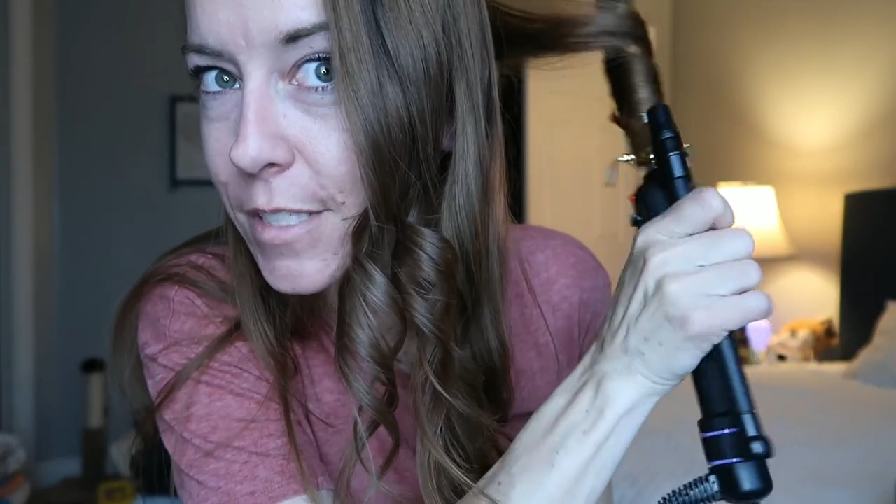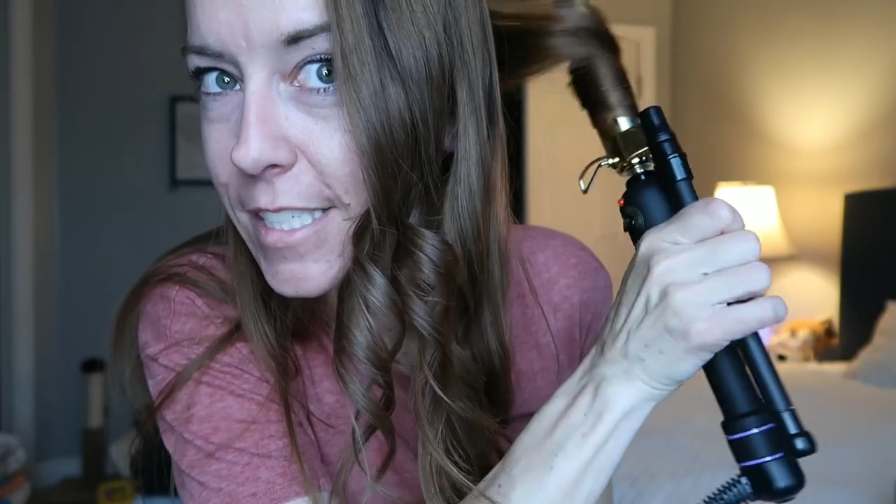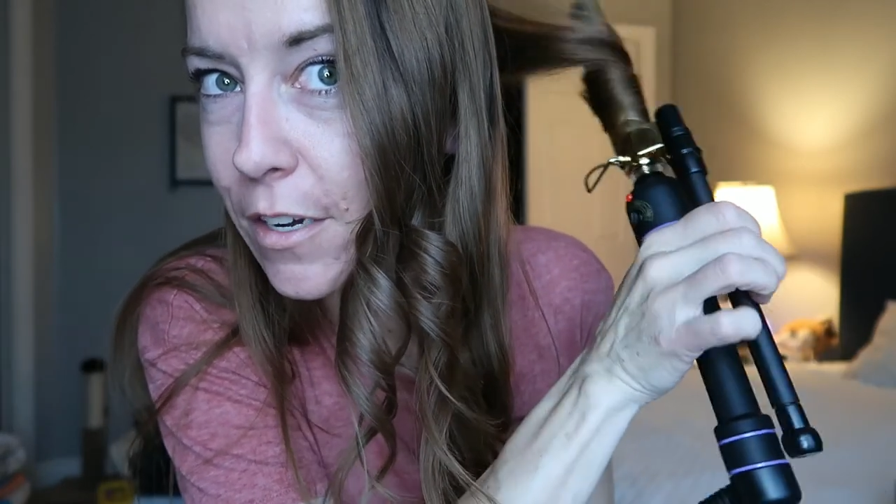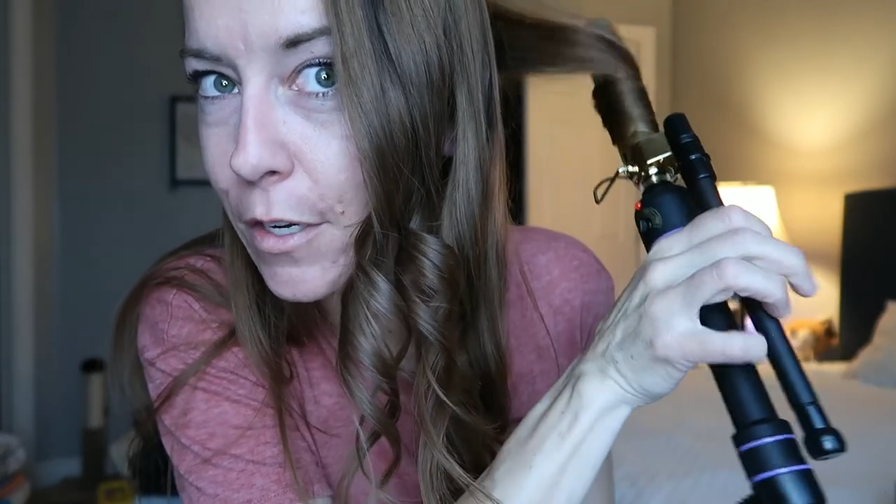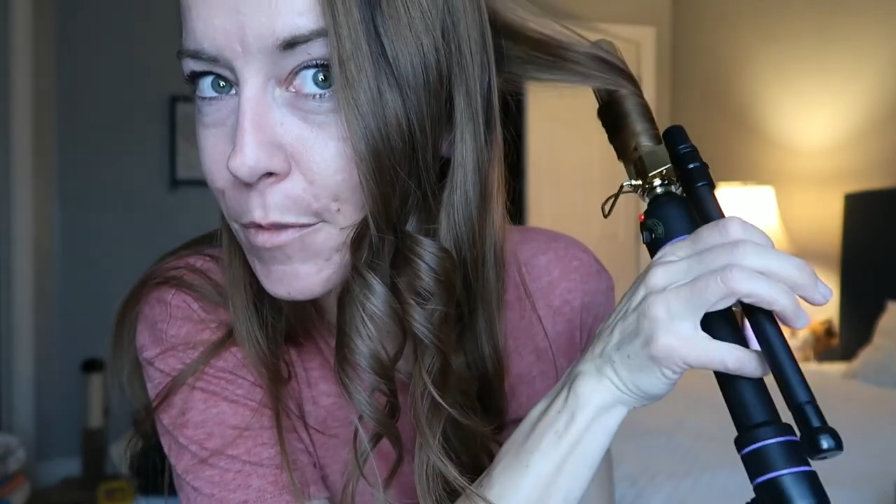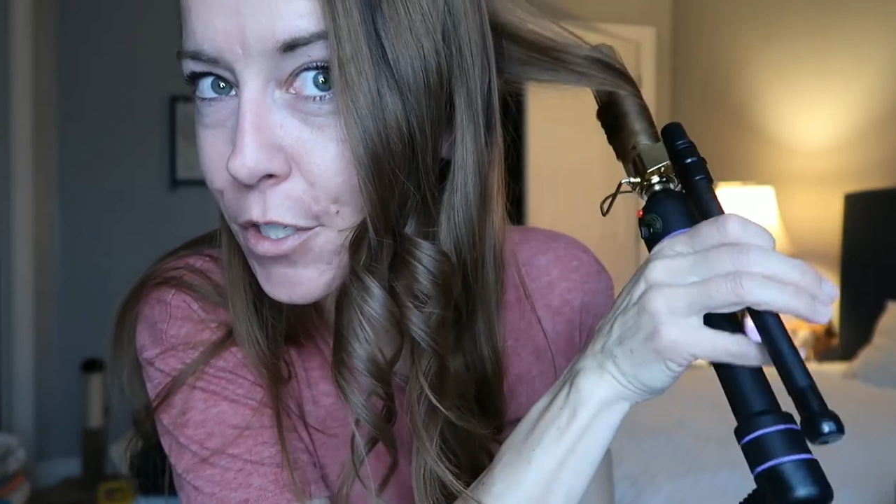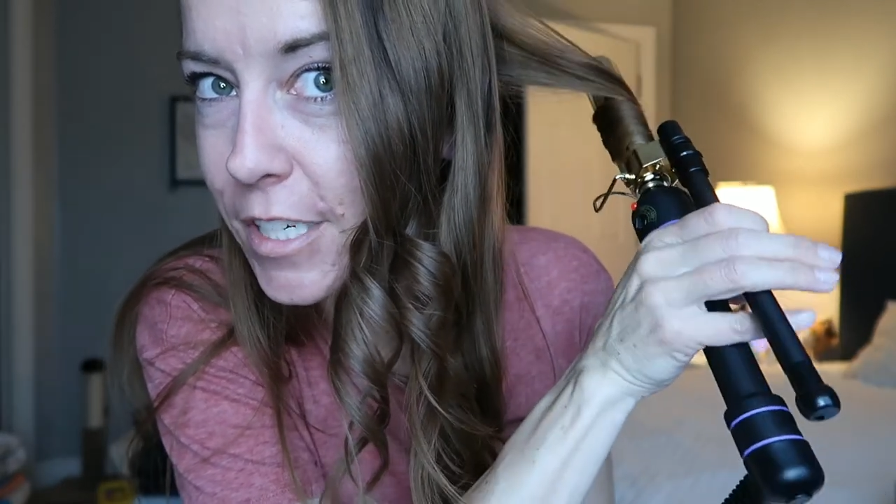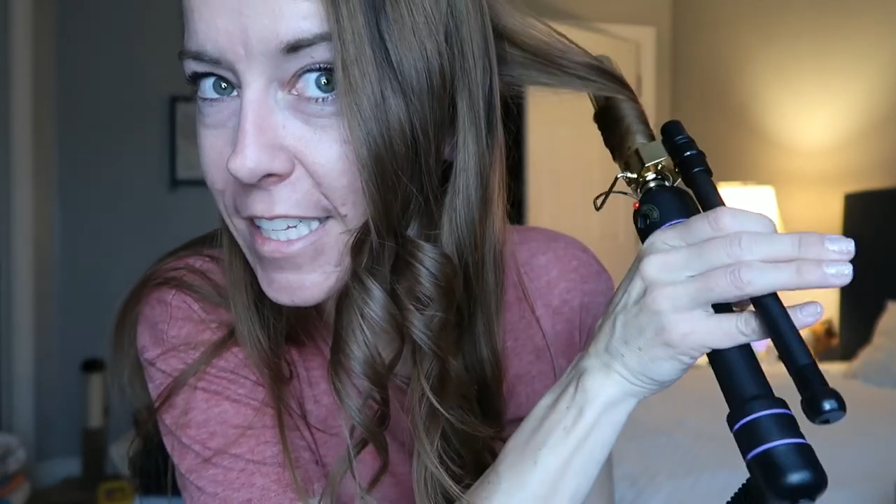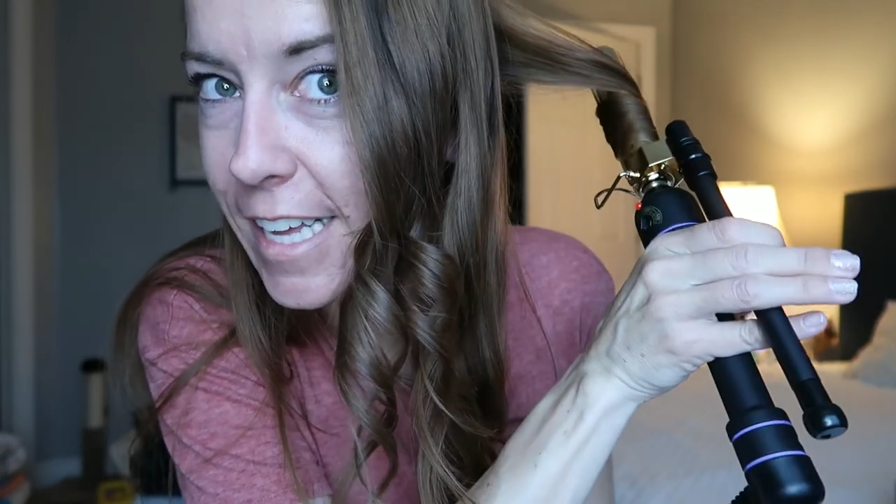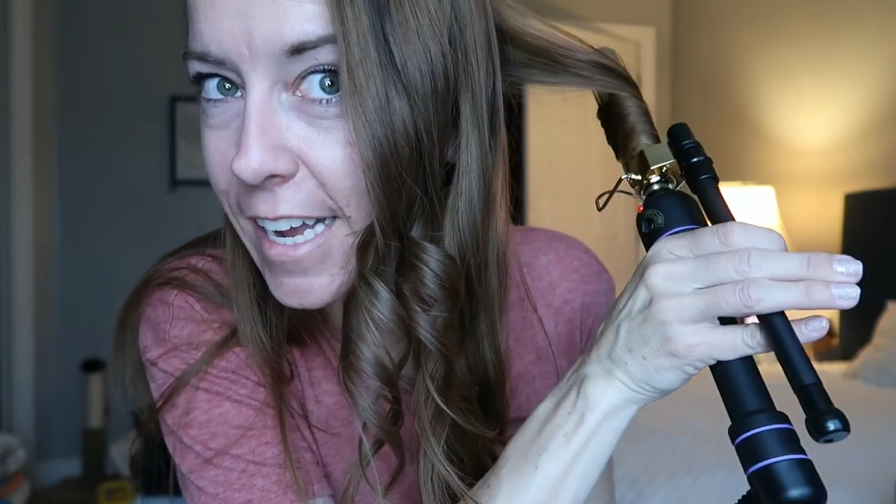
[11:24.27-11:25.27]
see how I'm
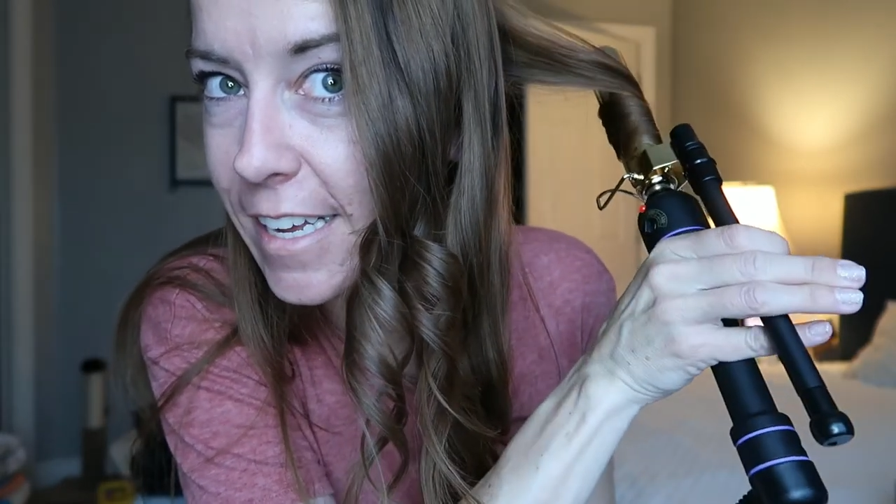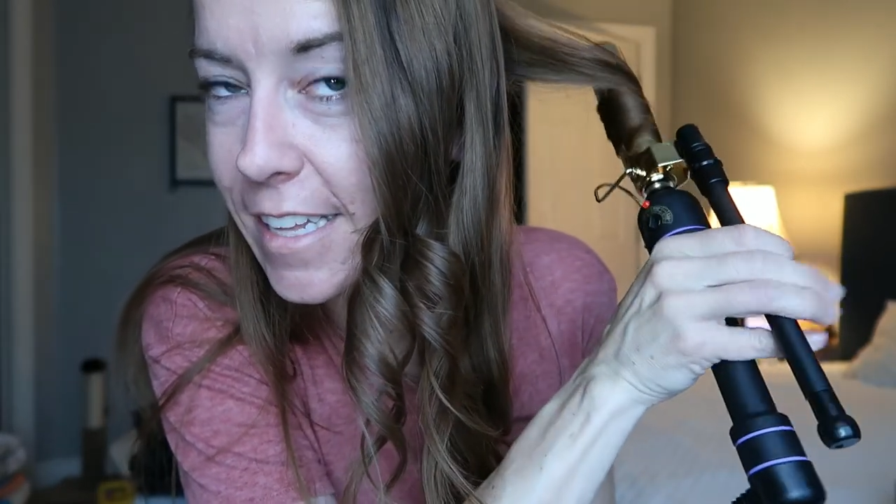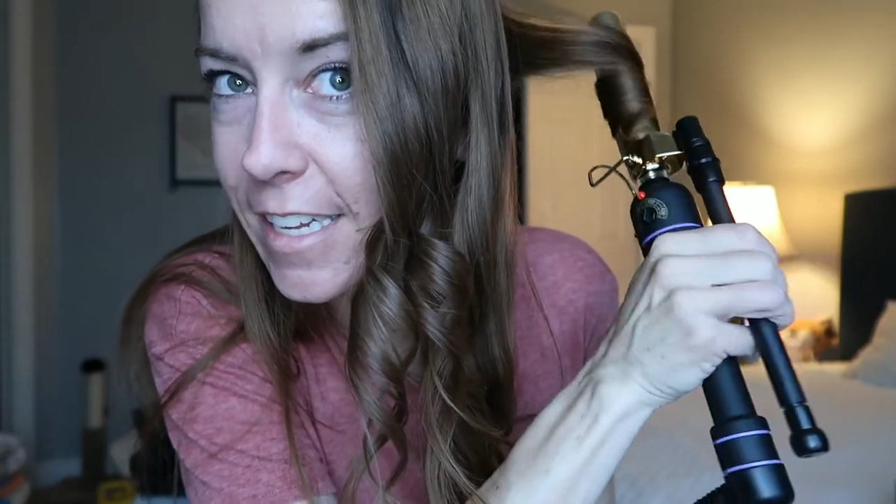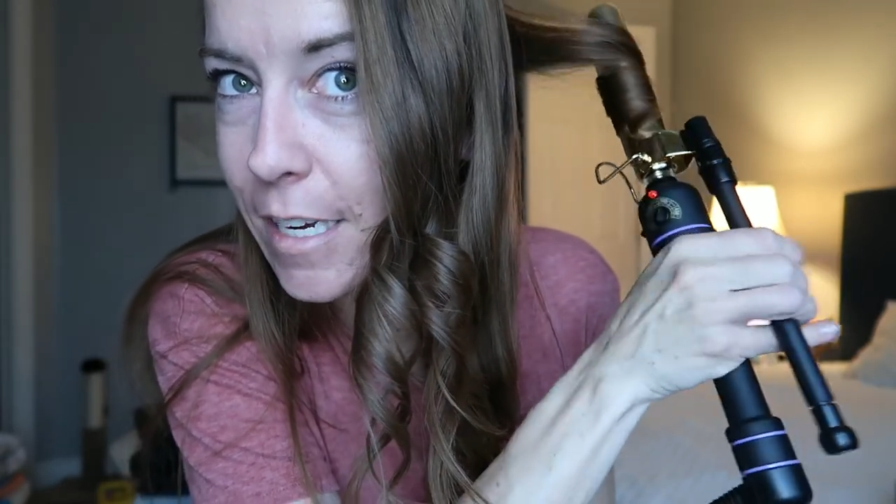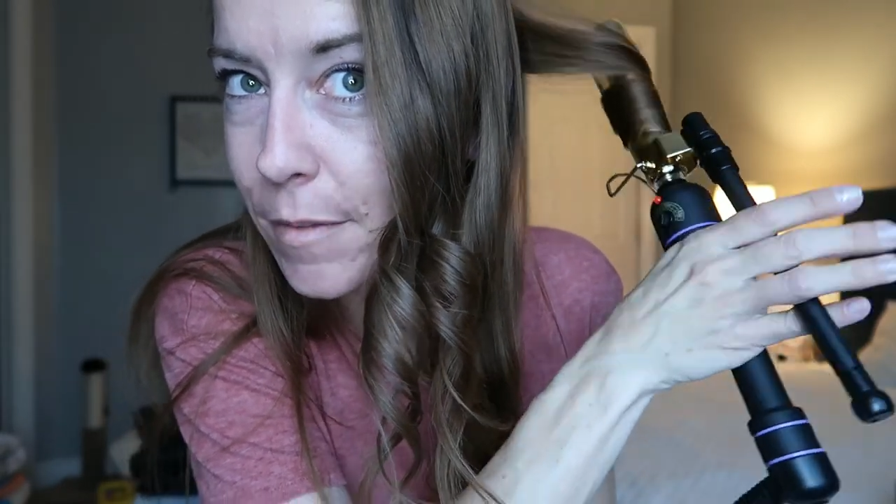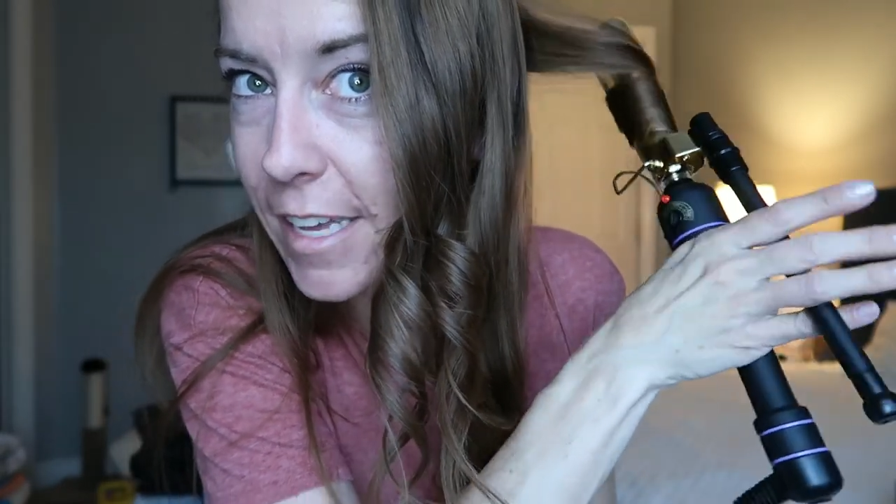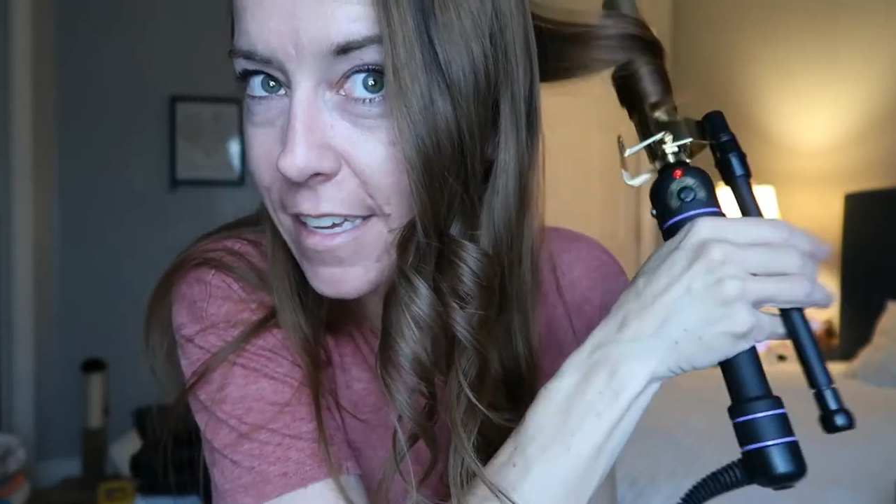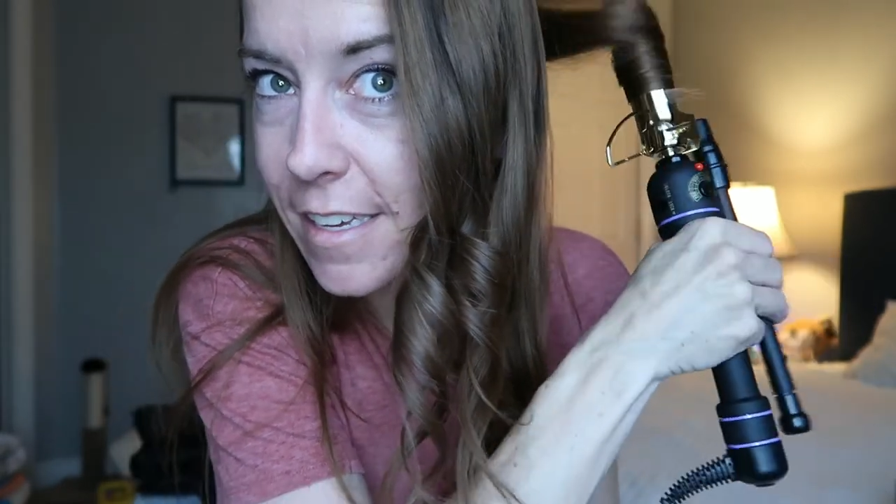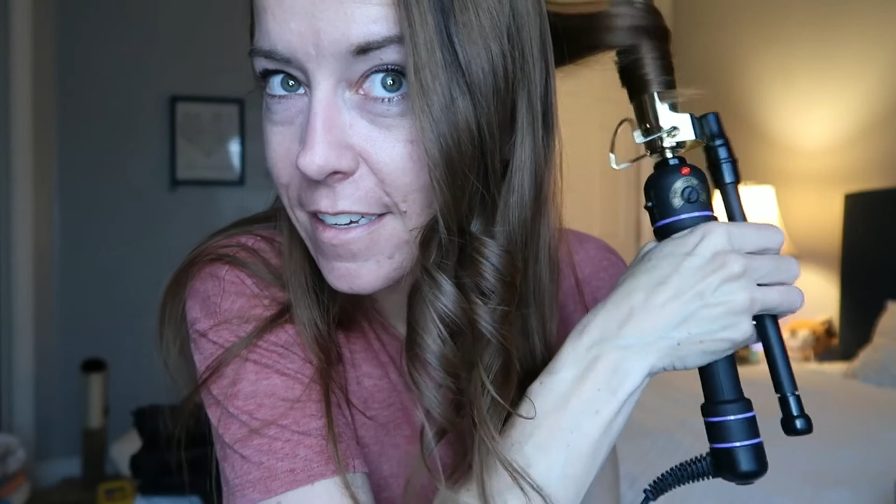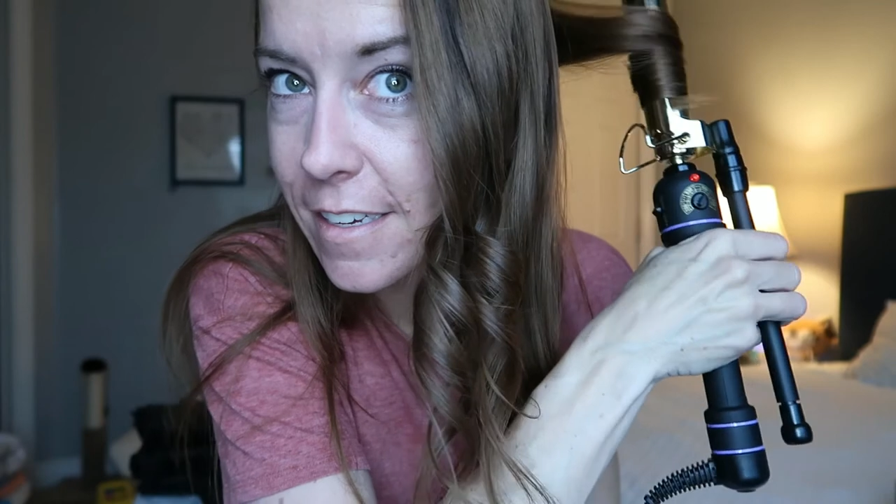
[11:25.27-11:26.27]
turning that and then I'm
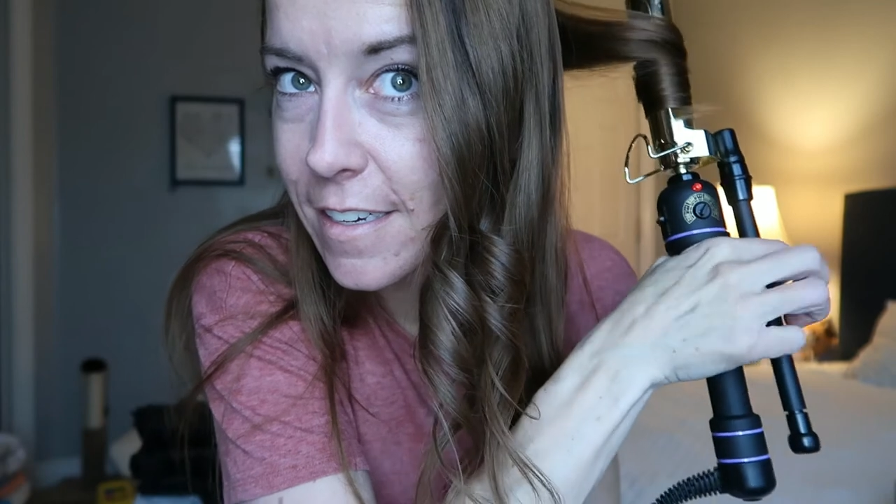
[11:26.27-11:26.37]
like